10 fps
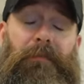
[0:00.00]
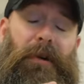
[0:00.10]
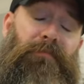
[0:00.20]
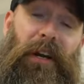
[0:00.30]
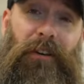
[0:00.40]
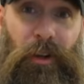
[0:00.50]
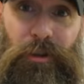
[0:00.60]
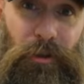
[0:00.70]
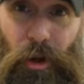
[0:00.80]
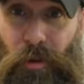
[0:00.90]
my beard
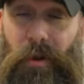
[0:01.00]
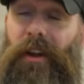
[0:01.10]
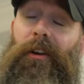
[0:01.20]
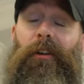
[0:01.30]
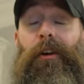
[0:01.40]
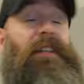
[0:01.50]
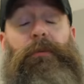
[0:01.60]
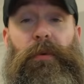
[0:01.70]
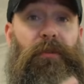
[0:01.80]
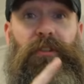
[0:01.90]
looks stupid, or see,
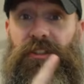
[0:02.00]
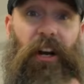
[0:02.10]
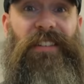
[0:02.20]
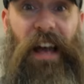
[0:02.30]
we went through the Duck